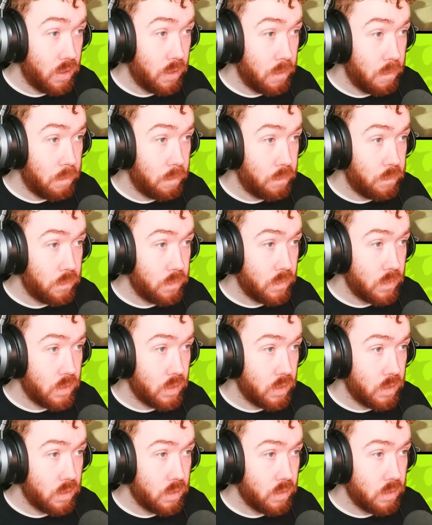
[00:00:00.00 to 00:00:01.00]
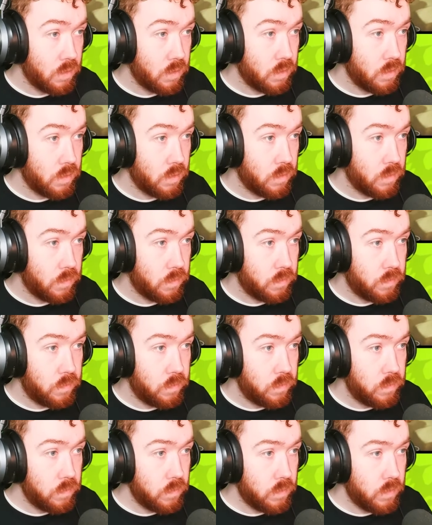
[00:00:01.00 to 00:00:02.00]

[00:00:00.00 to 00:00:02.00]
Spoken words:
(silence)